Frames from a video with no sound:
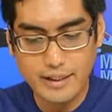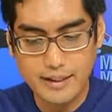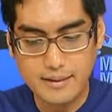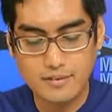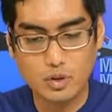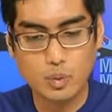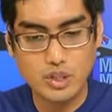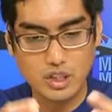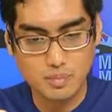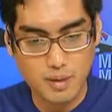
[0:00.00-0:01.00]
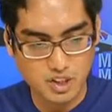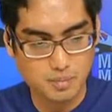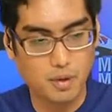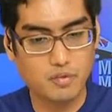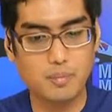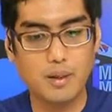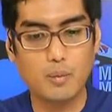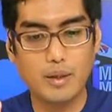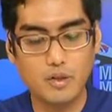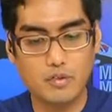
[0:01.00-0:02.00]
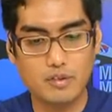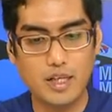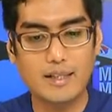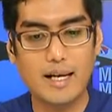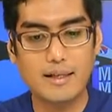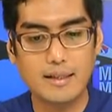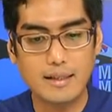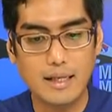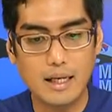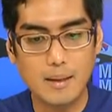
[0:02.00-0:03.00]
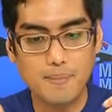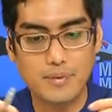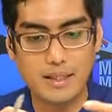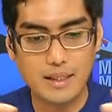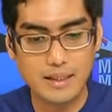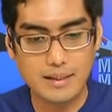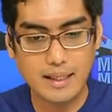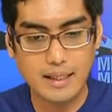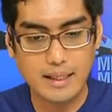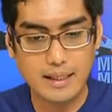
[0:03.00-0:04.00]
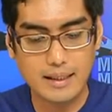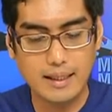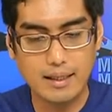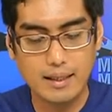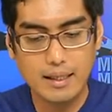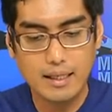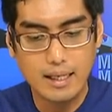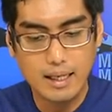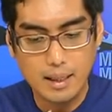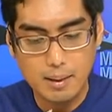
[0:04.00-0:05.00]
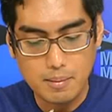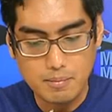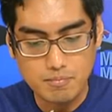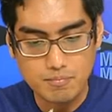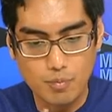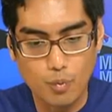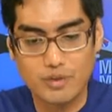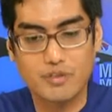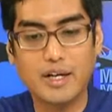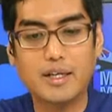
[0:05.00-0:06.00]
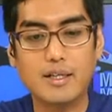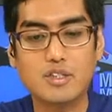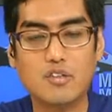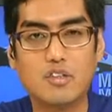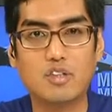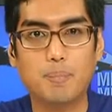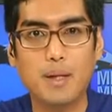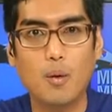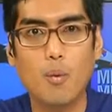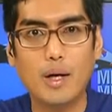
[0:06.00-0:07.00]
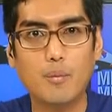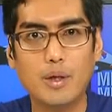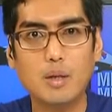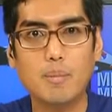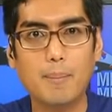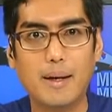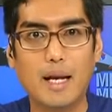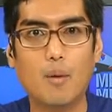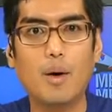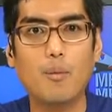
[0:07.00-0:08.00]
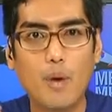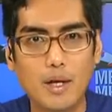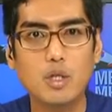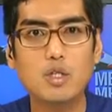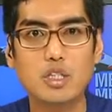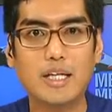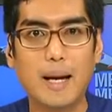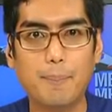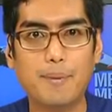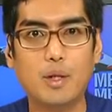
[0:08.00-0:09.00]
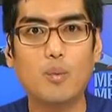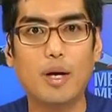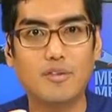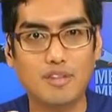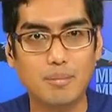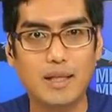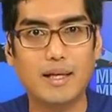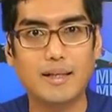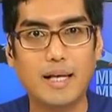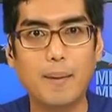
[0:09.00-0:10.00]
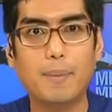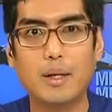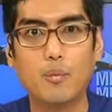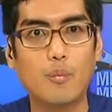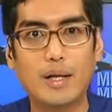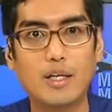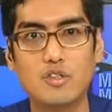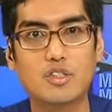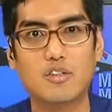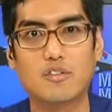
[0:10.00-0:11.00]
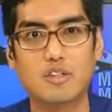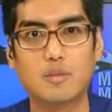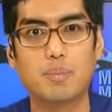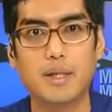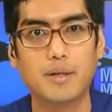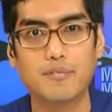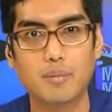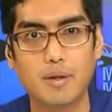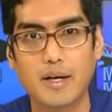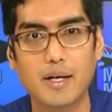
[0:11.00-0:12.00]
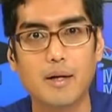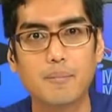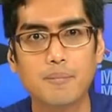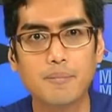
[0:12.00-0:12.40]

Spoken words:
to learn the situation as much as possible. When you say that the tracker just disappeared, what do you mean by that? What usually happens when something like that happens, when it just disappears from the radar?